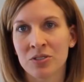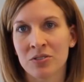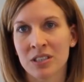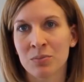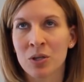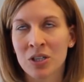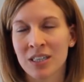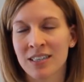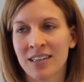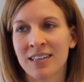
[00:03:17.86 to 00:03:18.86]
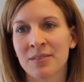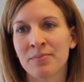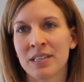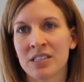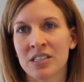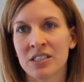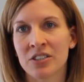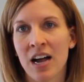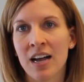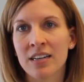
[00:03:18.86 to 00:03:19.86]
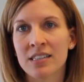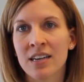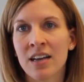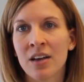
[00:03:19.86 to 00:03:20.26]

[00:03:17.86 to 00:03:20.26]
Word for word: to explore um, and to interact.